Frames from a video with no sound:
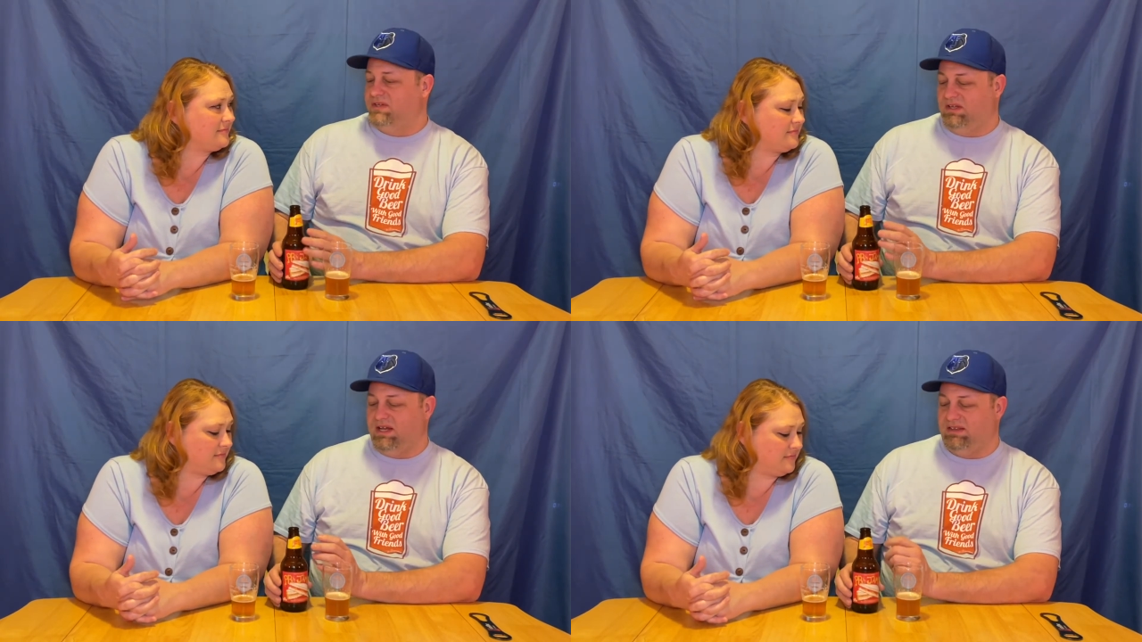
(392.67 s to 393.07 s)

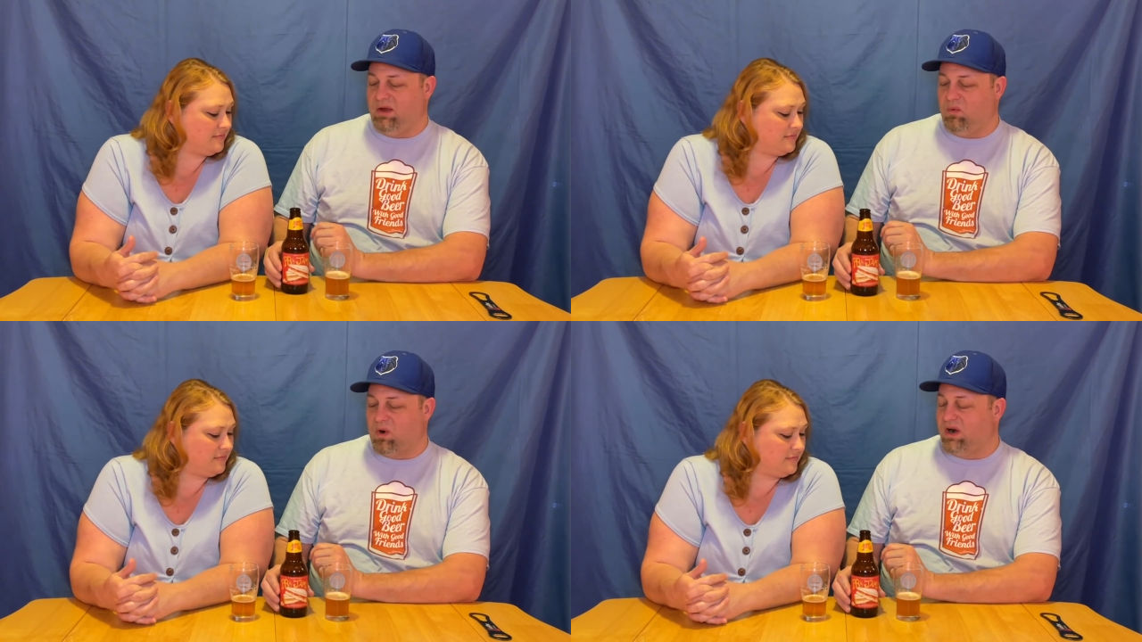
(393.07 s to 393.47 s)
Speaker 1: Like they
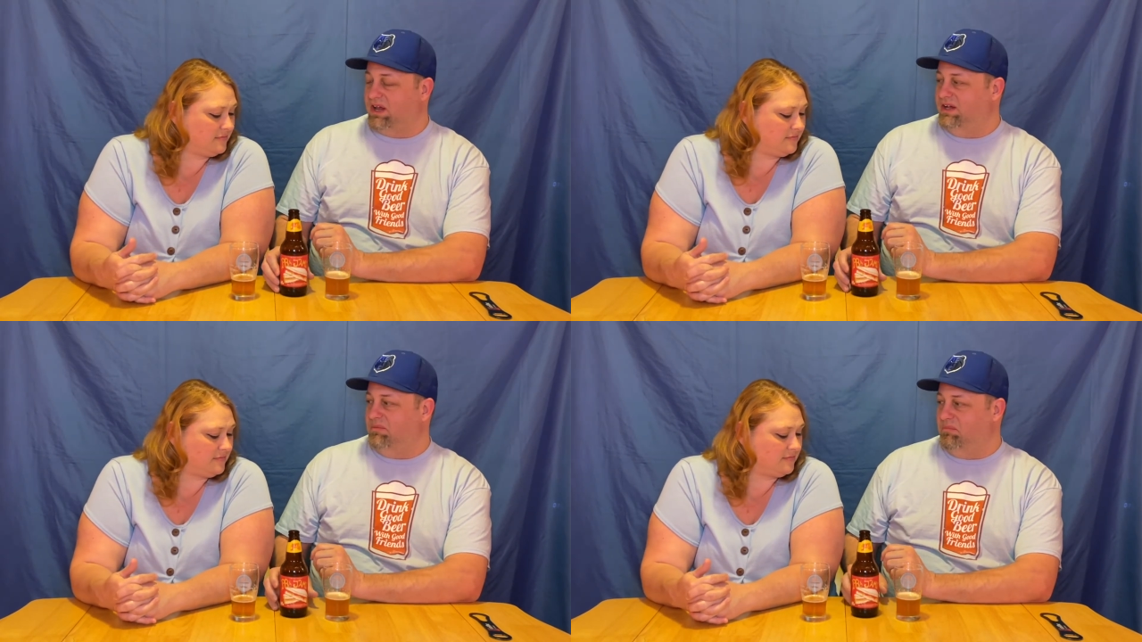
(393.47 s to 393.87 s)
weren't a
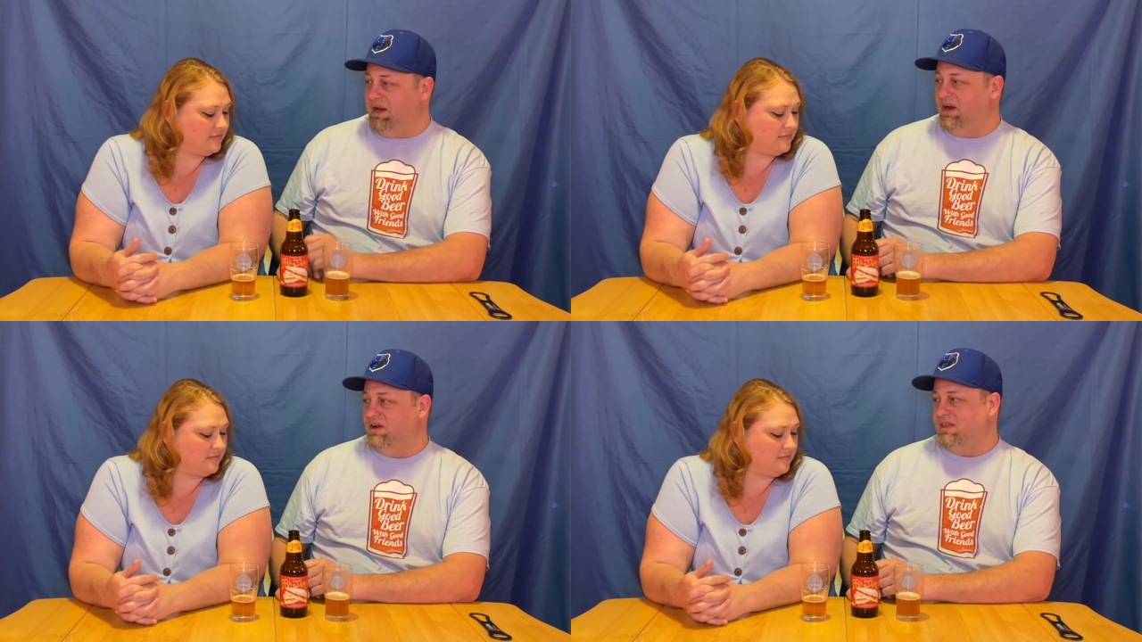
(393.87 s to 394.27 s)
good
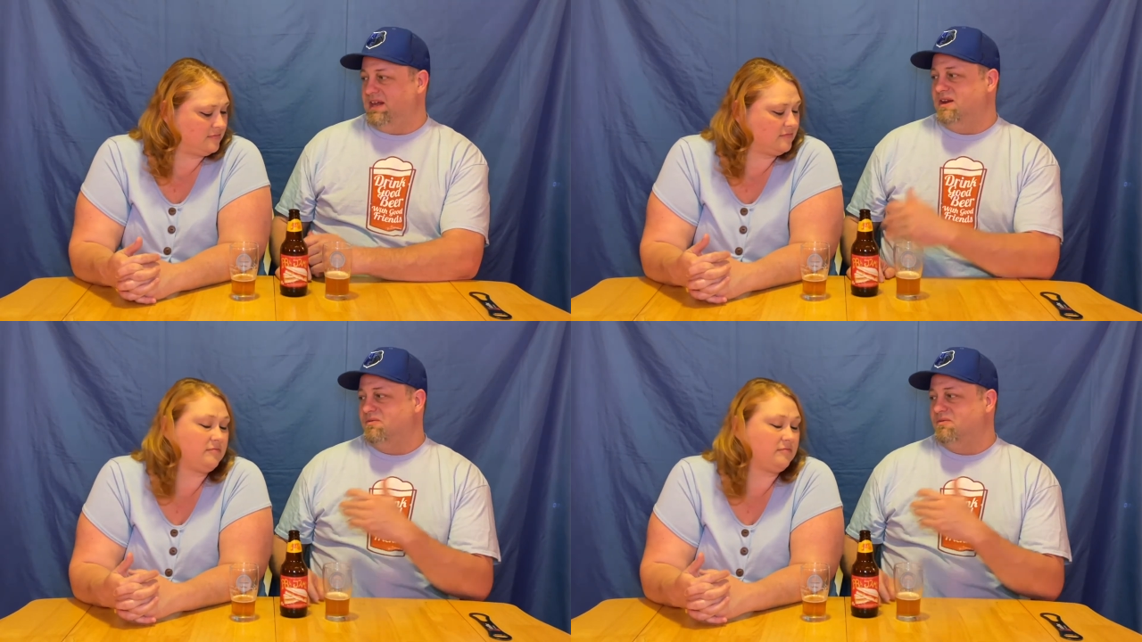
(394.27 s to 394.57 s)
beer. They didn't